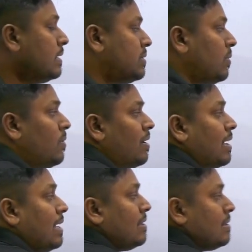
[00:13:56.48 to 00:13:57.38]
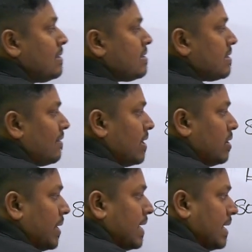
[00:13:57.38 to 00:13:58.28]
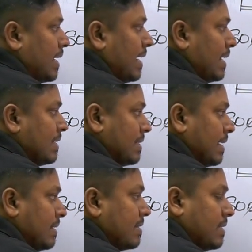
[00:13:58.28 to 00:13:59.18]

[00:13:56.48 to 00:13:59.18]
So in this 720, right, inside this